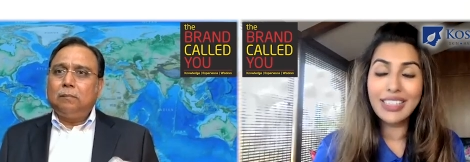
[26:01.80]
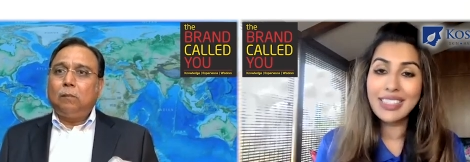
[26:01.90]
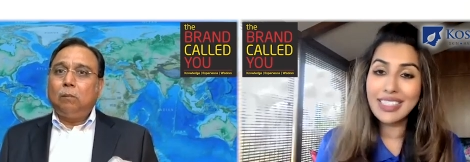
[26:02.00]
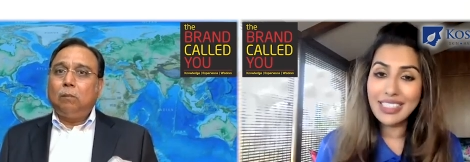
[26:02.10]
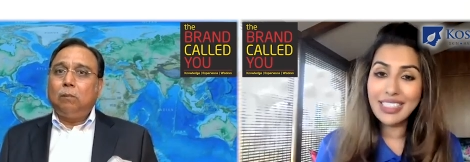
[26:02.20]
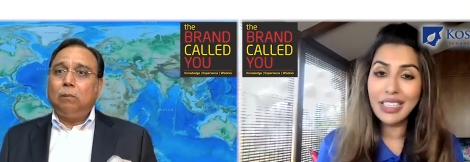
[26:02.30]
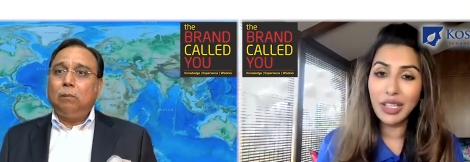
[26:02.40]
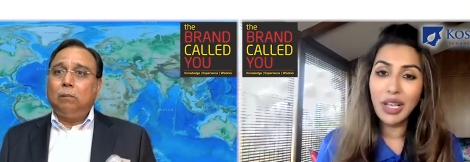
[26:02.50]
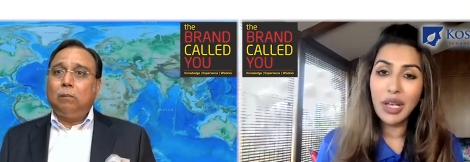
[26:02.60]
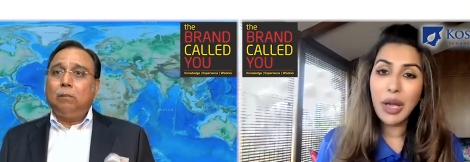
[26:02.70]
Speaker 1: and steal
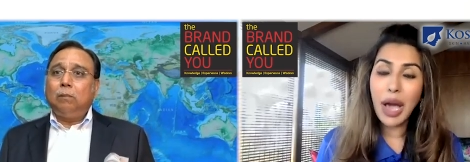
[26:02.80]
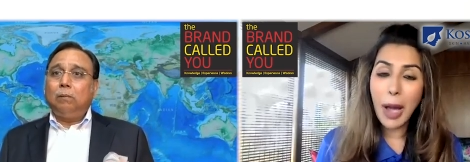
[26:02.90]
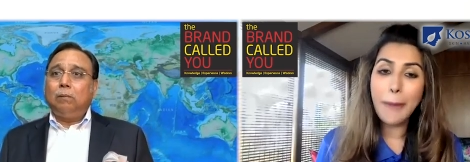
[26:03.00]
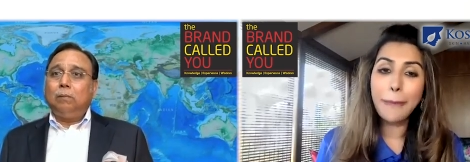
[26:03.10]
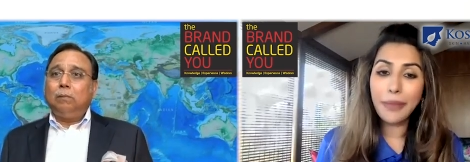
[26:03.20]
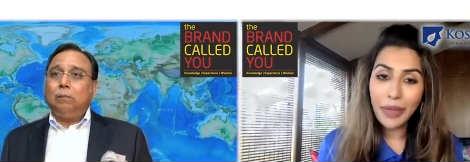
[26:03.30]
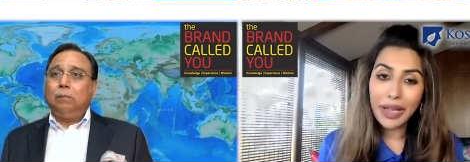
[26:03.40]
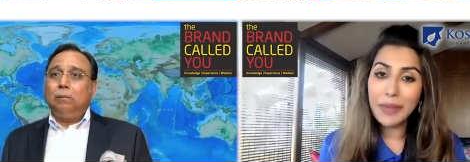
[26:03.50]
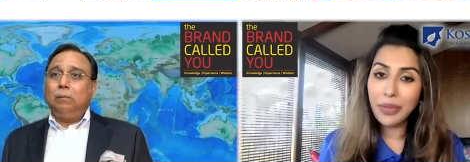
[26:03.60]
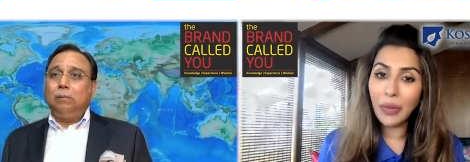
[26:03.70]
my
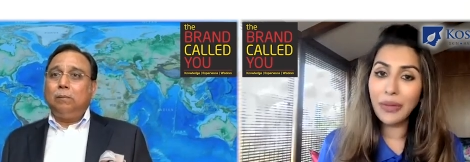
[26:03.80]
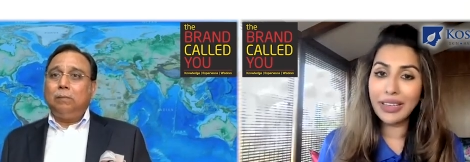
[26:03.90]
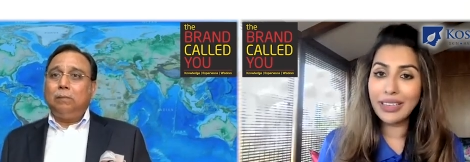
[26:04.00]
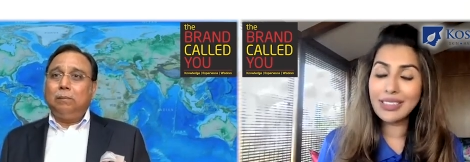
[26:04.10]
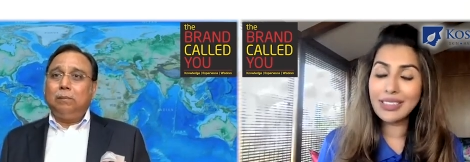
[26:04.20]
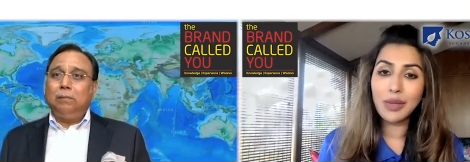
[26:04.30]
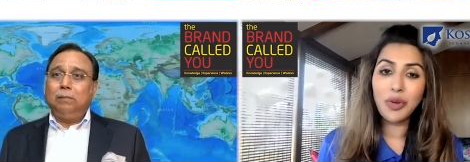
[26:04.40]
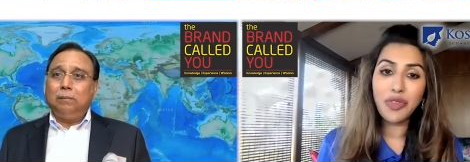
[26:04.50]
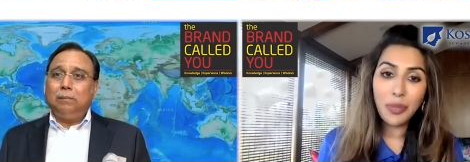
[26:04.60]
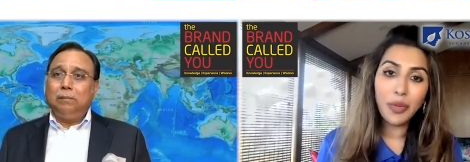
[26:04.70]
employees and some of
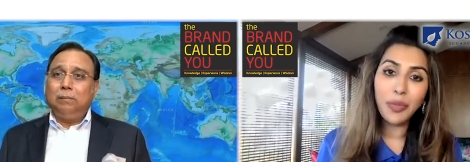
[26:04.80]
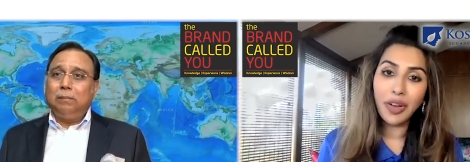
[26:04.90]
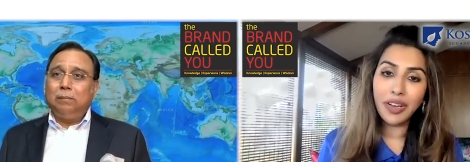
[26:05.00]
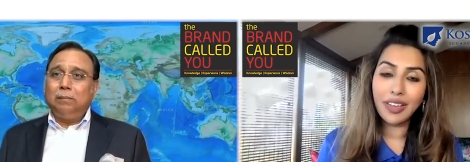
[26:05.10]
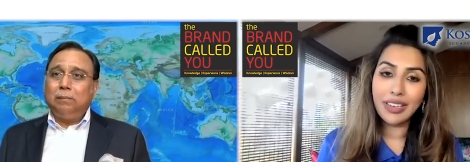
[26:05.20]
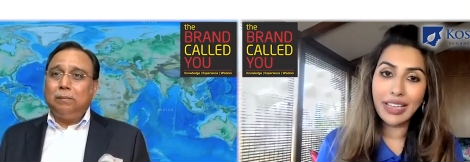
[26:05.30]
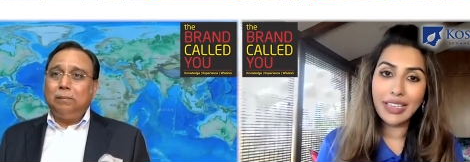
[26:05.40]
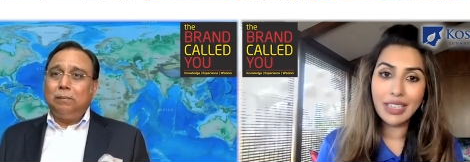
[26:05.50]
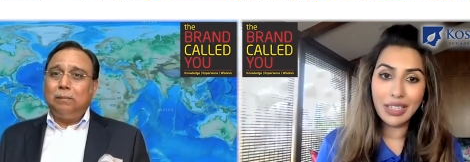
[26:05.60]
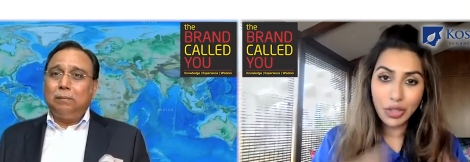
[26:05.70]
our proprietary
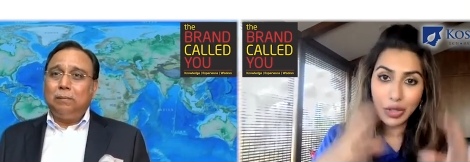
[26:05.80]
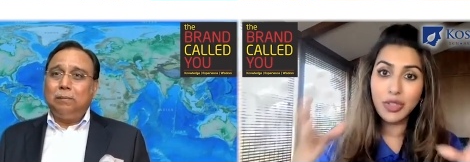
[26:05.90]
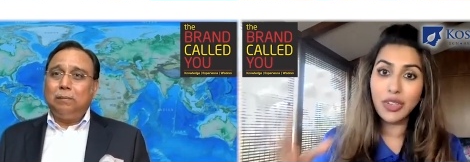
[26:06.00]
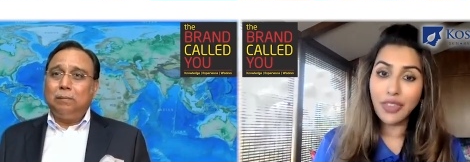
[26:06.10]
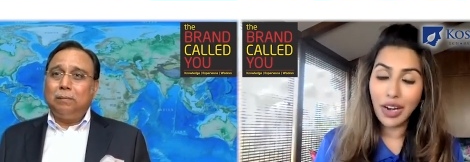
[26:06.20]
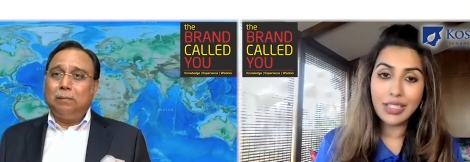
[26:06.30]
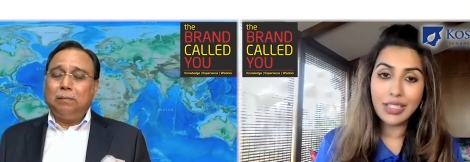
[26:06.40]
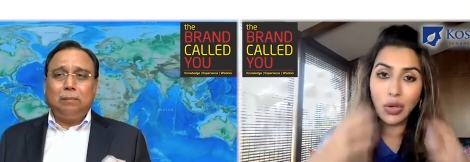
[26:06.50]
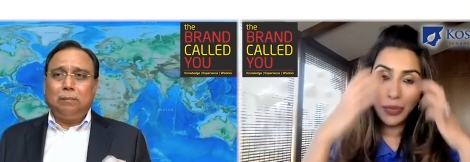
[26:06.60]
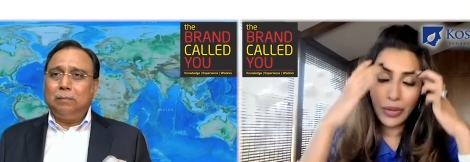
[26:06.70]
data in terms of our
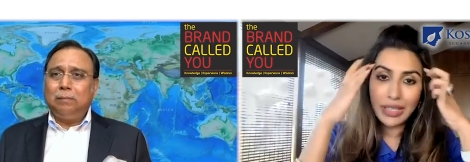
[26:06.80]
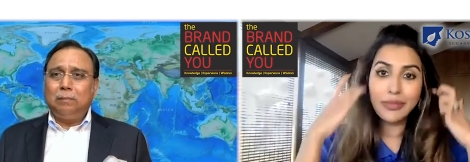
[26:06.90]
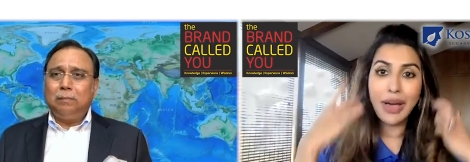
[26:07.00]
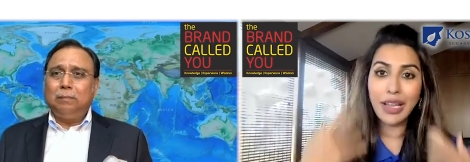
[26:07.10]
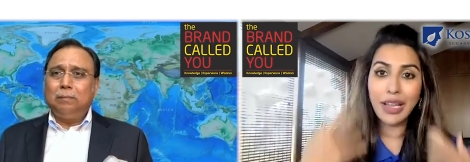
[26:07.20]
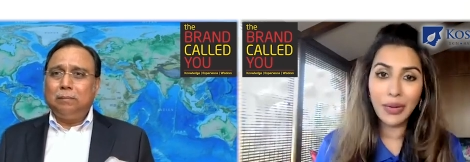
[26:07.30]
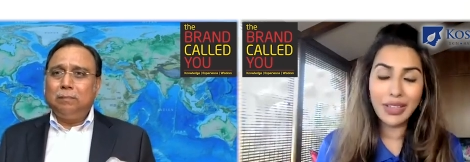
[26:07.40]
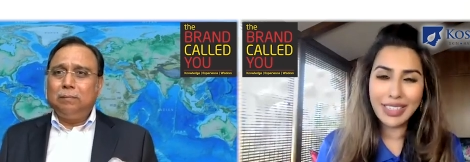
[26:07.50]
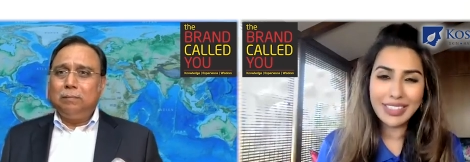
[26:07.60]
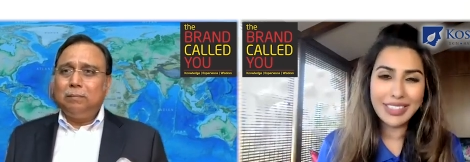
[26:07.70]
SOPs, manuals,
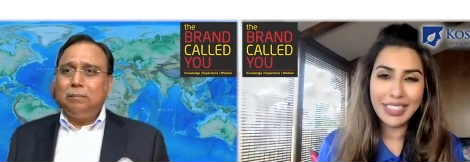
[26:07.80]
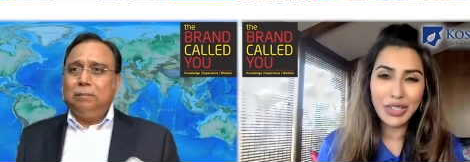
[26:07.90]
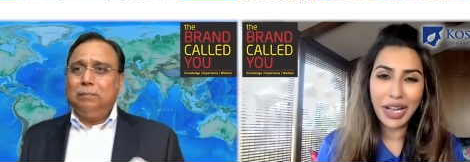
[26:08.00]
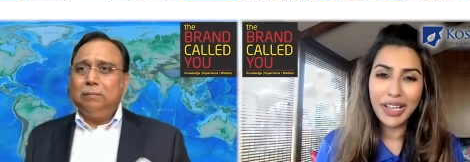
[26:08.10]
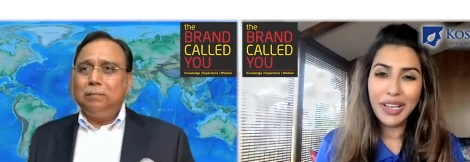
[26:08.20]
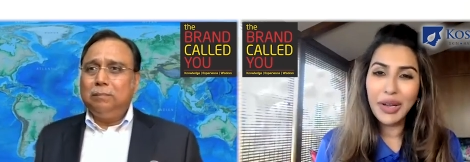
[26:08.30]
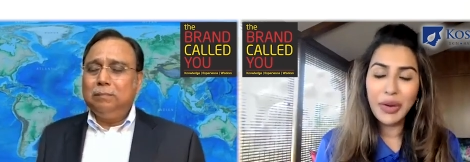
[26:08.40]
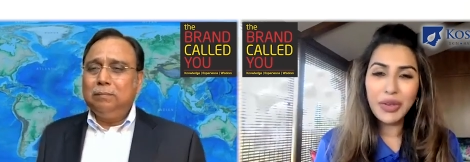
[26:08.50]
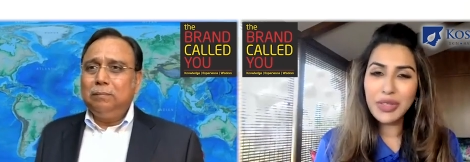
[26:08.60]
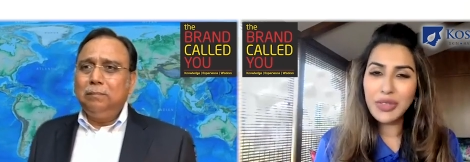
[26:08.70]
et cetera.
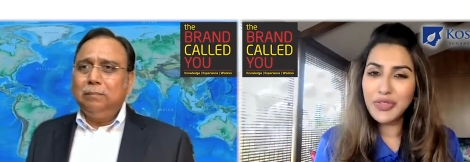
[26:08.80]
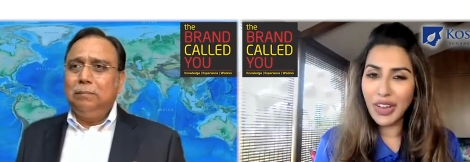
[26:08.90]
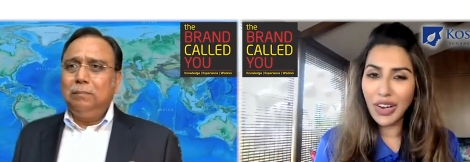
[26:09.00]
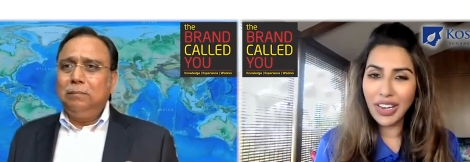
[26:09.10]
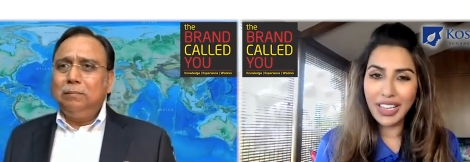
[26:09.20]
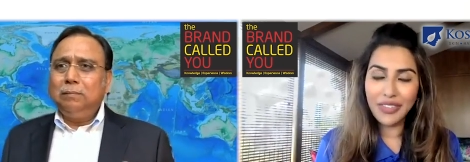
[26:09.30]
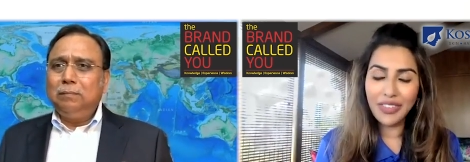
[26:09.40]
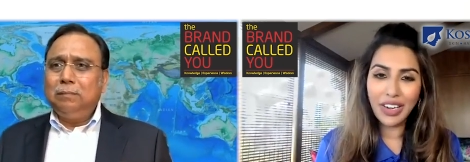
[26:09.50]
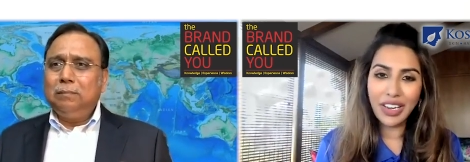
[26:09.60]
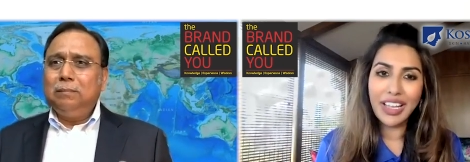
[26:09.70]
It was very,
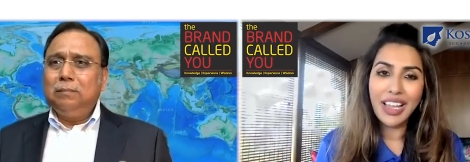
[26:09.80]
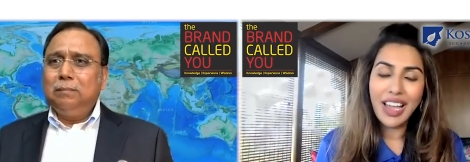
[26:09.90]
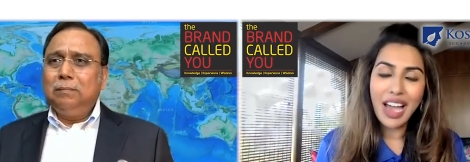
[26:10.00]
very